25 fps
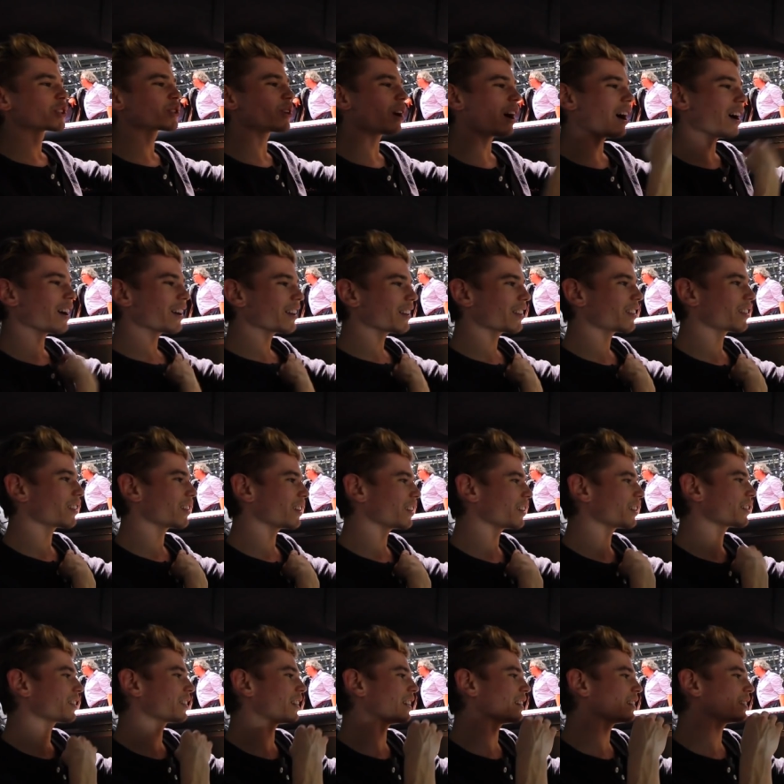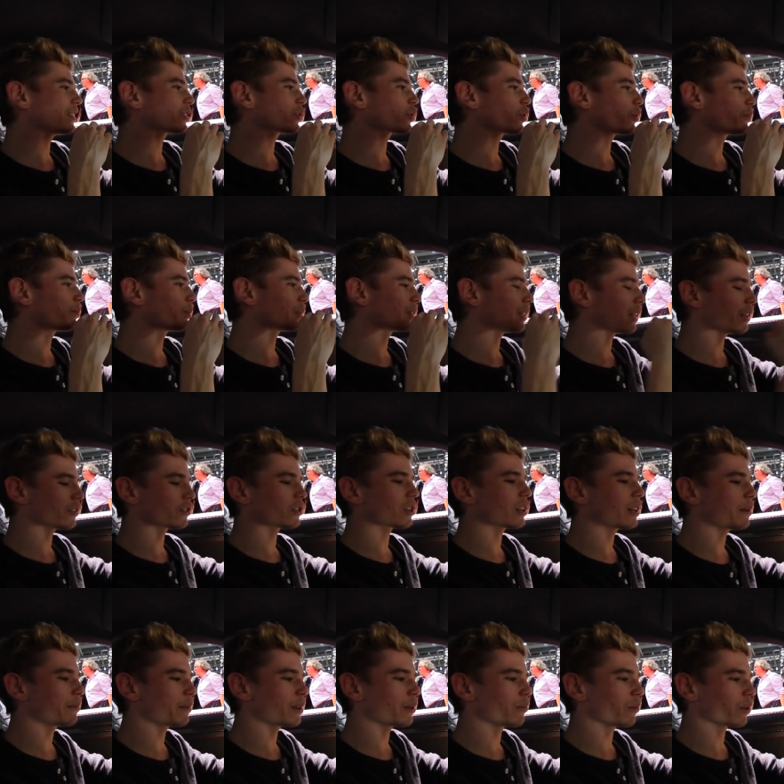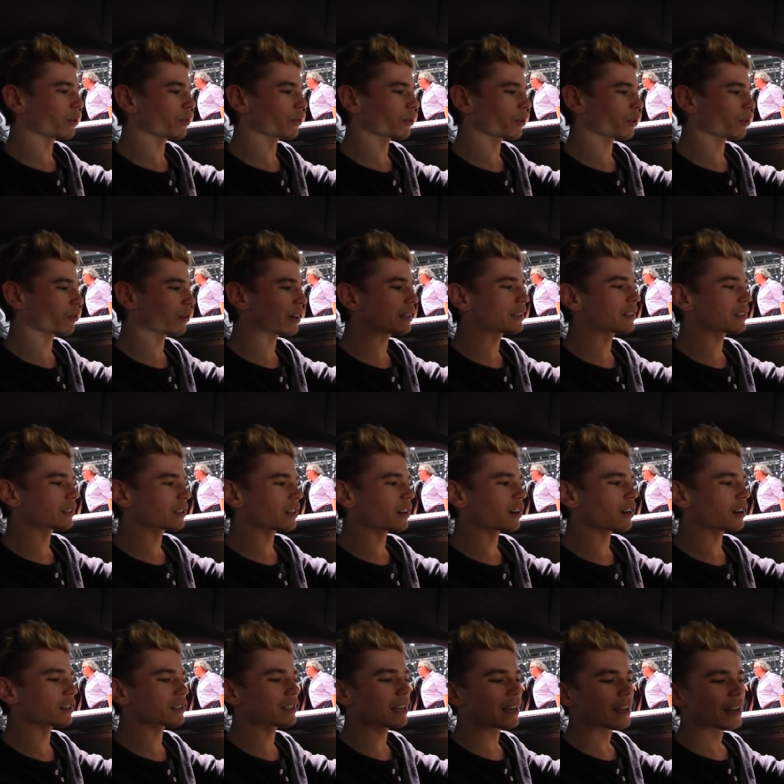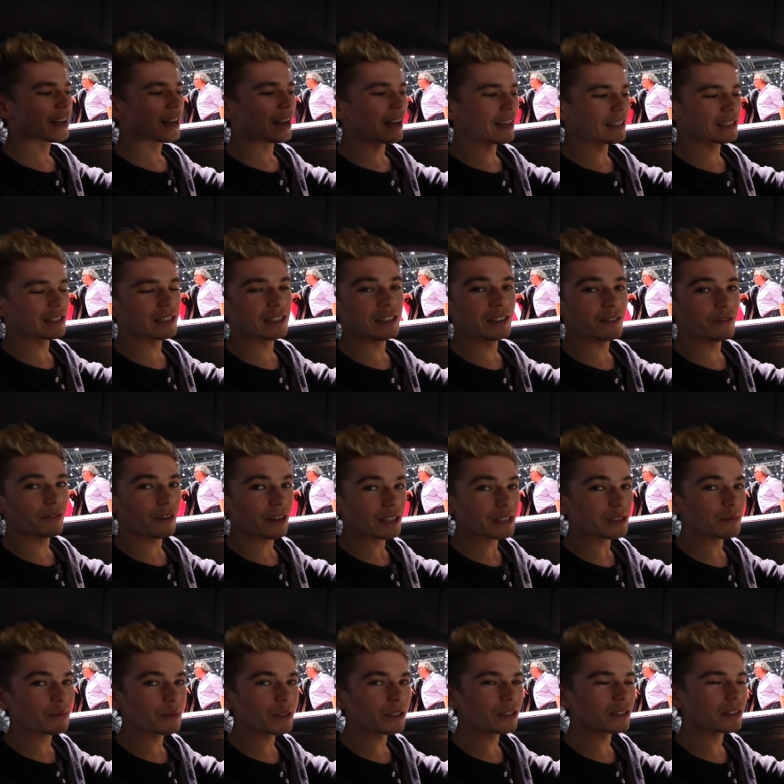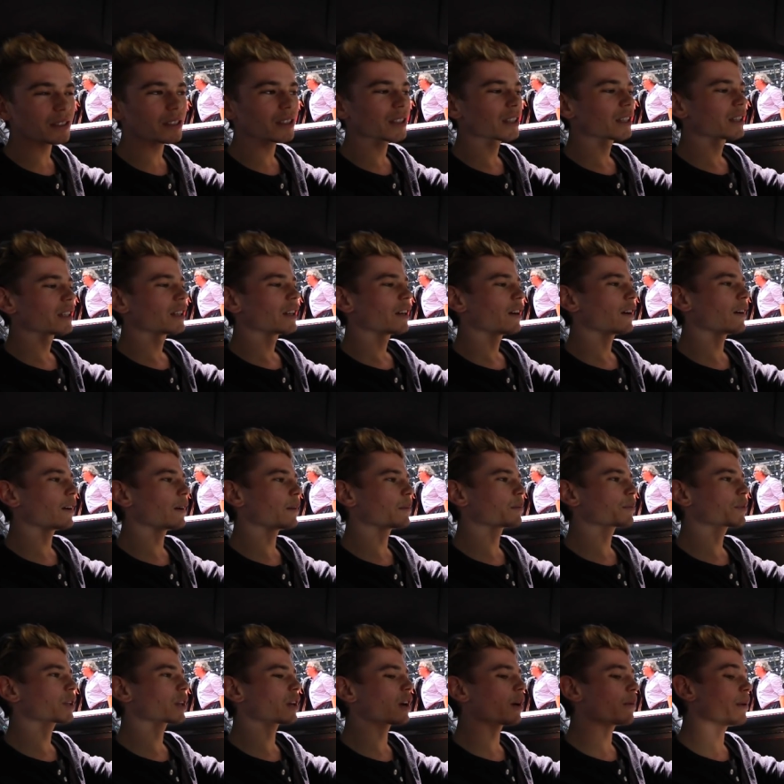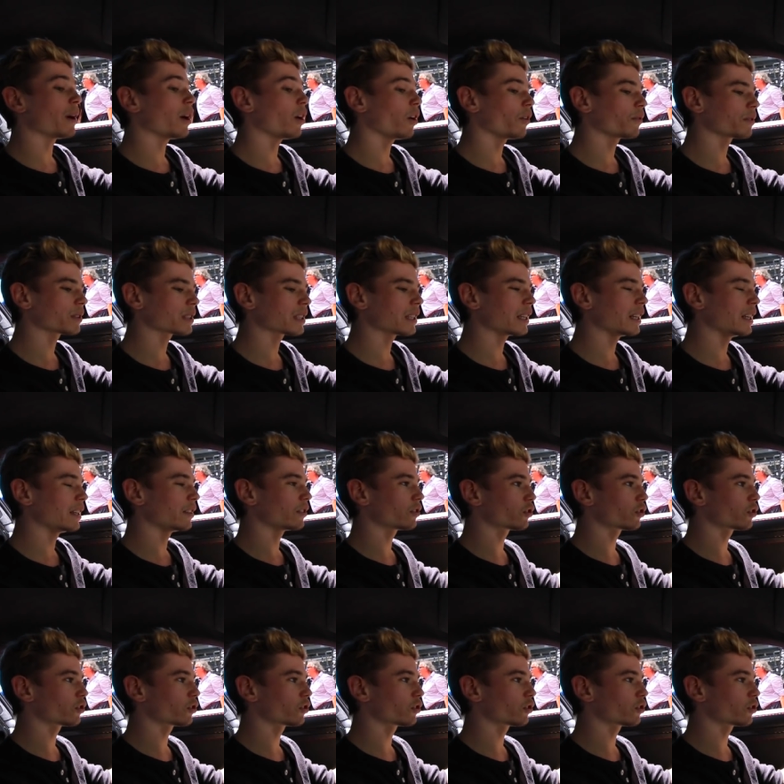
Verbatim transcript: So I think that this could potentially be one of the greatest cars as an investment um, to come out. Obviously,